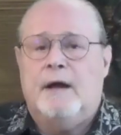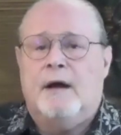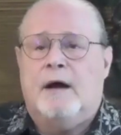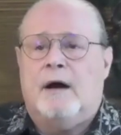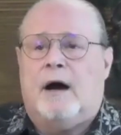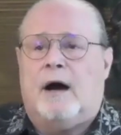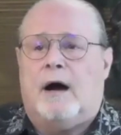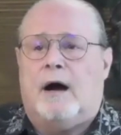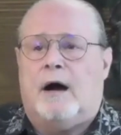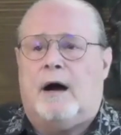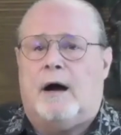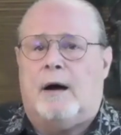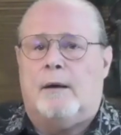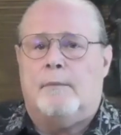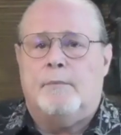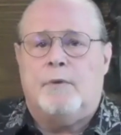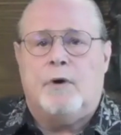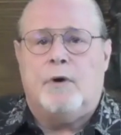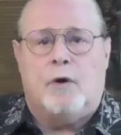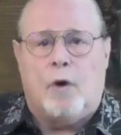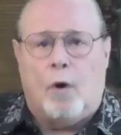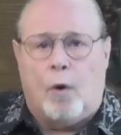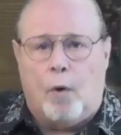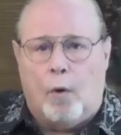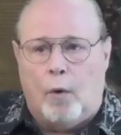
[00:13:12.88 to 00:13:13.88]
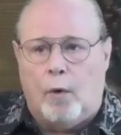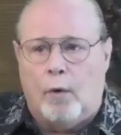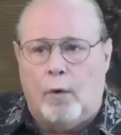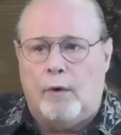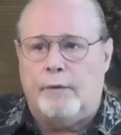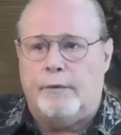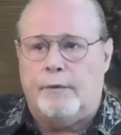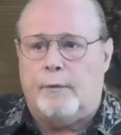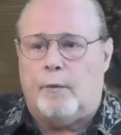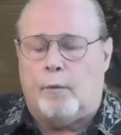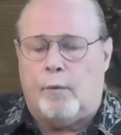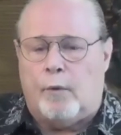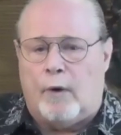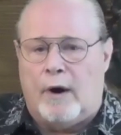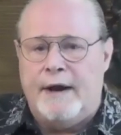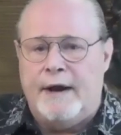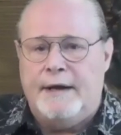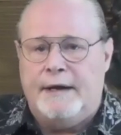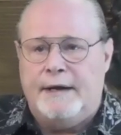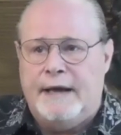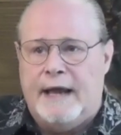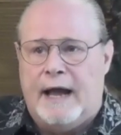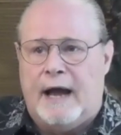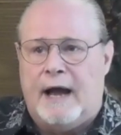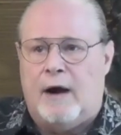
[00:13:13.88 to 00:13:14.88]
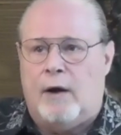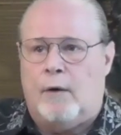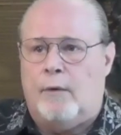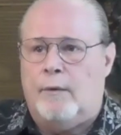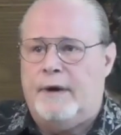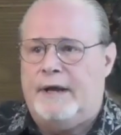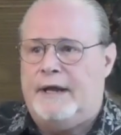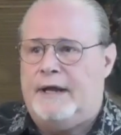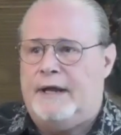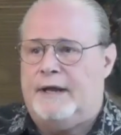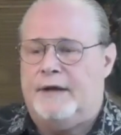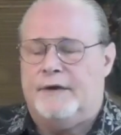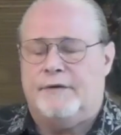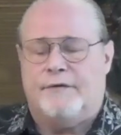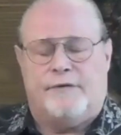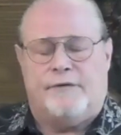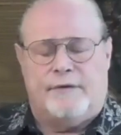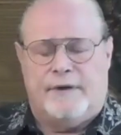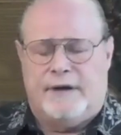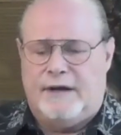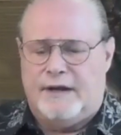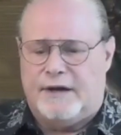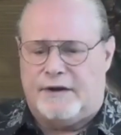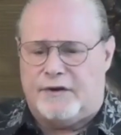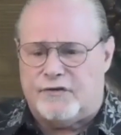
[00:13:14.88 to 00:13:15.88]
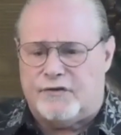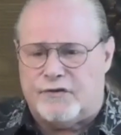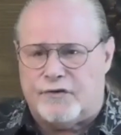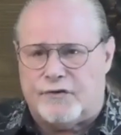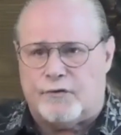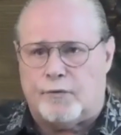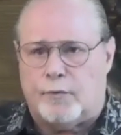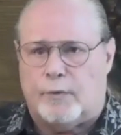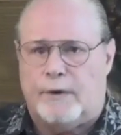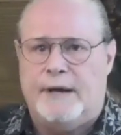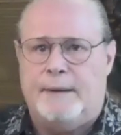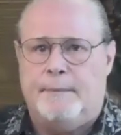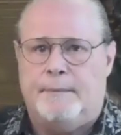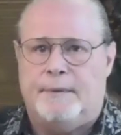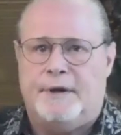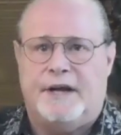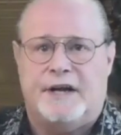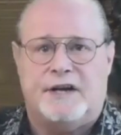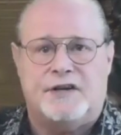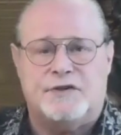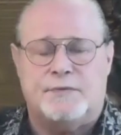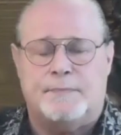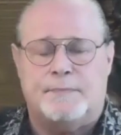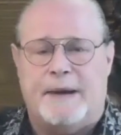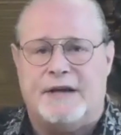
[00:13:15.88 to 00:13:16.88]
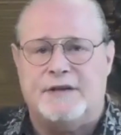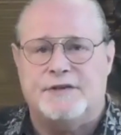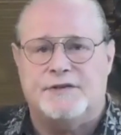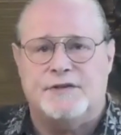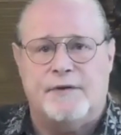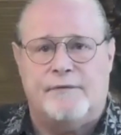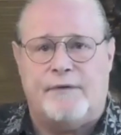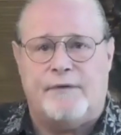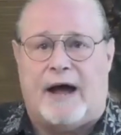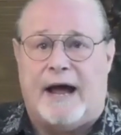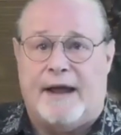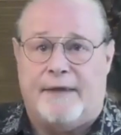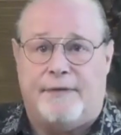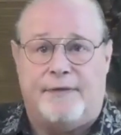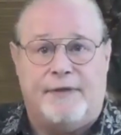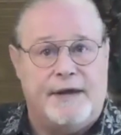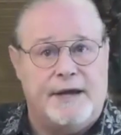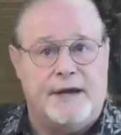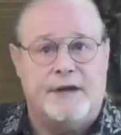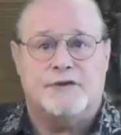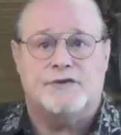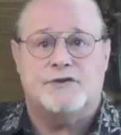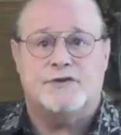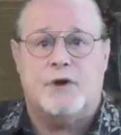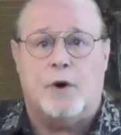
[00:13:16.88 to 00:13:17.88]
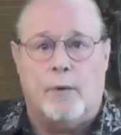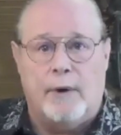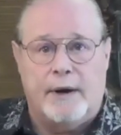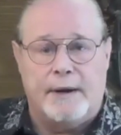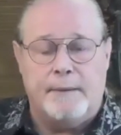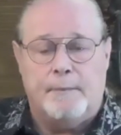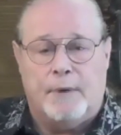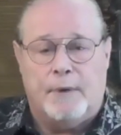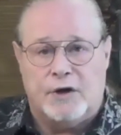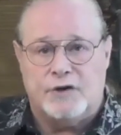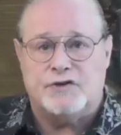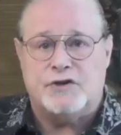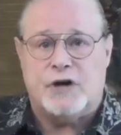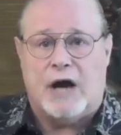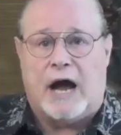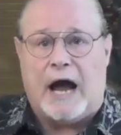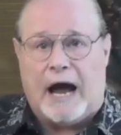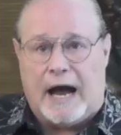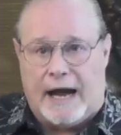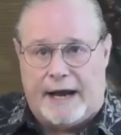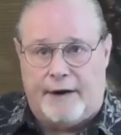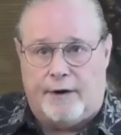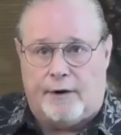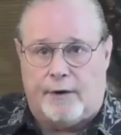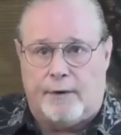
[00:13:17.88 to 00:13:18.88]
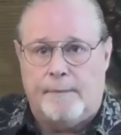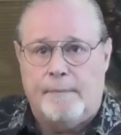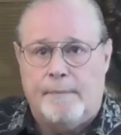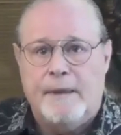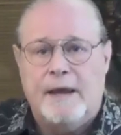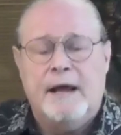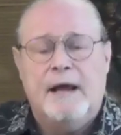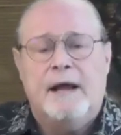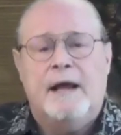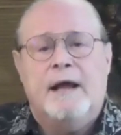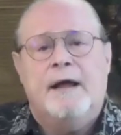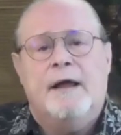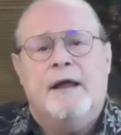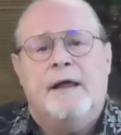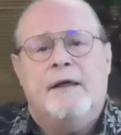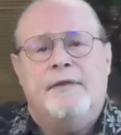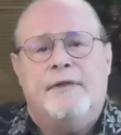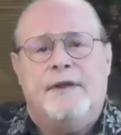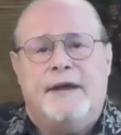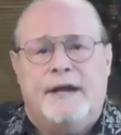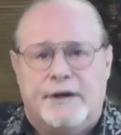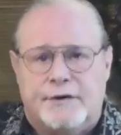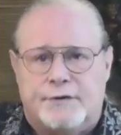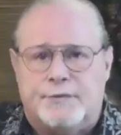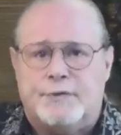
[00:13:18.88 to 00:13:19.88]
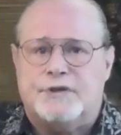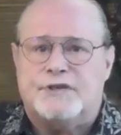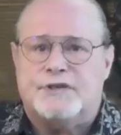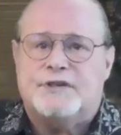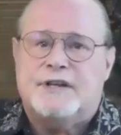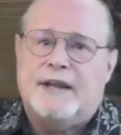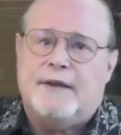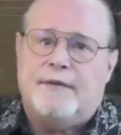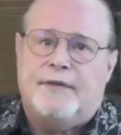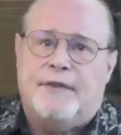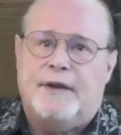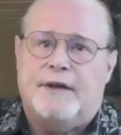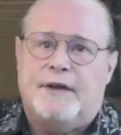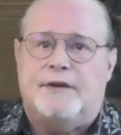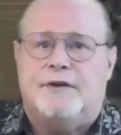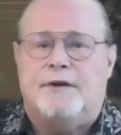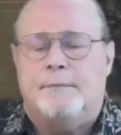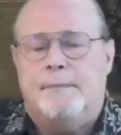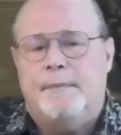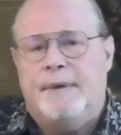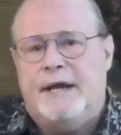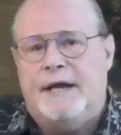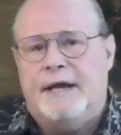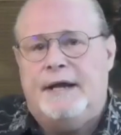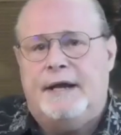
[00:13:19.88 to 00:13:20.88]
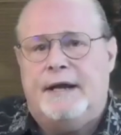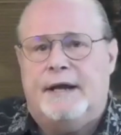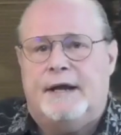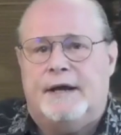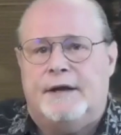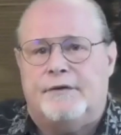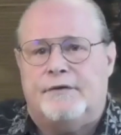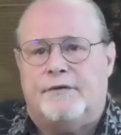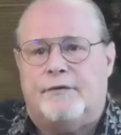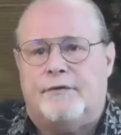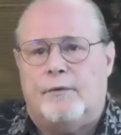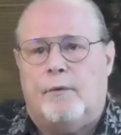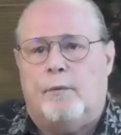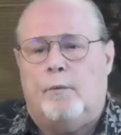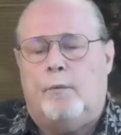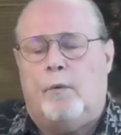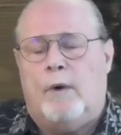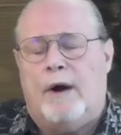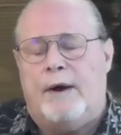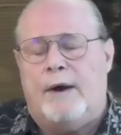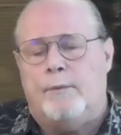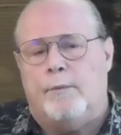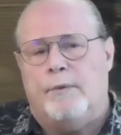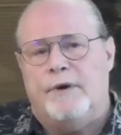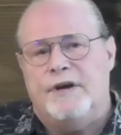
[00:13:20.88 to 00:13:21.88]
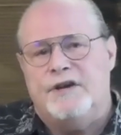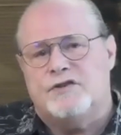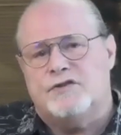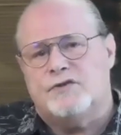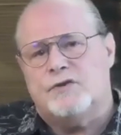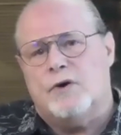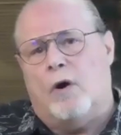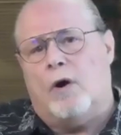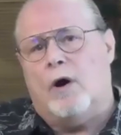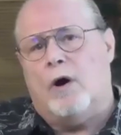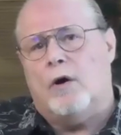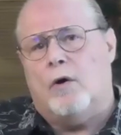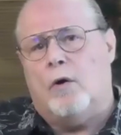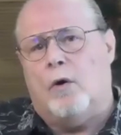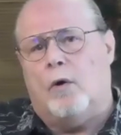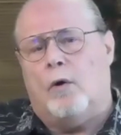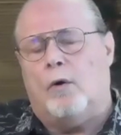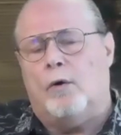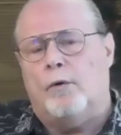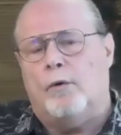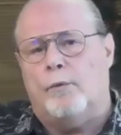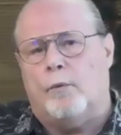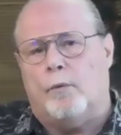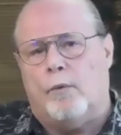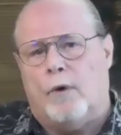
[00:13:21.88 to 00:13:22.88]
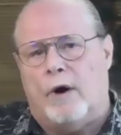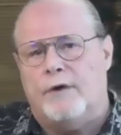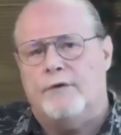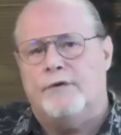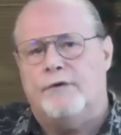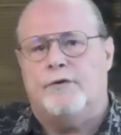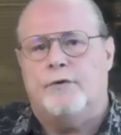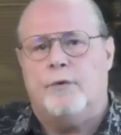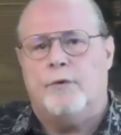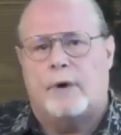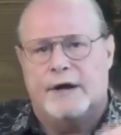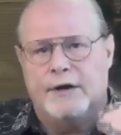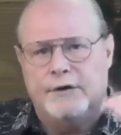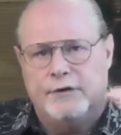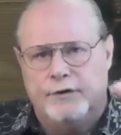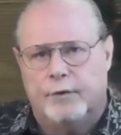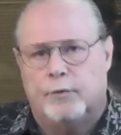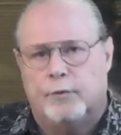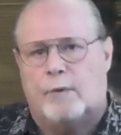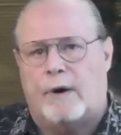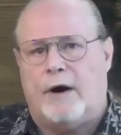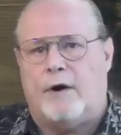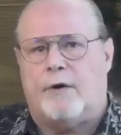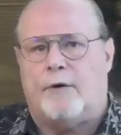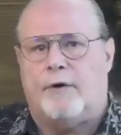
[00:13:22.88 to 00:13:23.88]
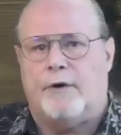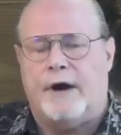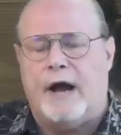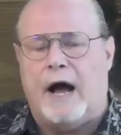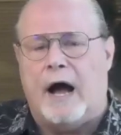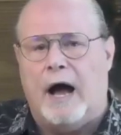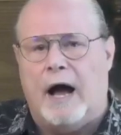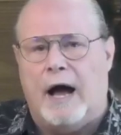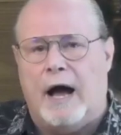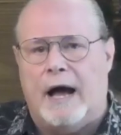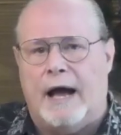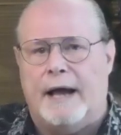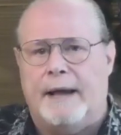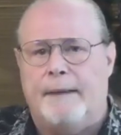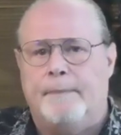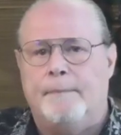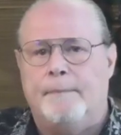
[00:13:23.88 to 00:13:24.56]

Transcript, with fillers: Um, gold right now is extremely expensive. I think it's going much higher. The interesting thing to me is when we saw gold run to a new record high,